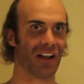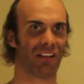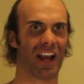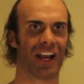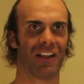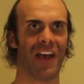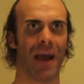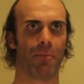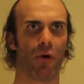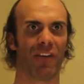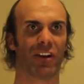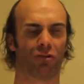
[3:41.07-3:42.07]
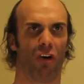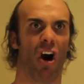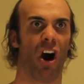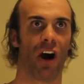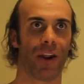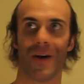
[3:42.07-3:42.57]
Like in that movie
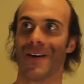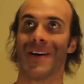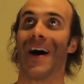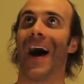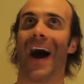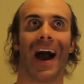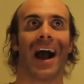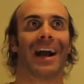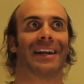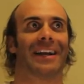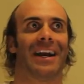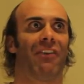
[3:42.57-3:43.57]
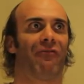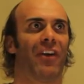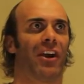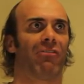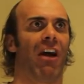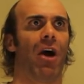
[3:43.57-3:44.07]
Tron. I can't
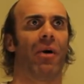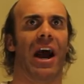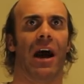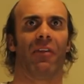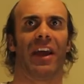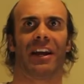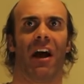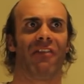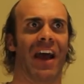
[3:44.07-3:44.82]
figure out how they got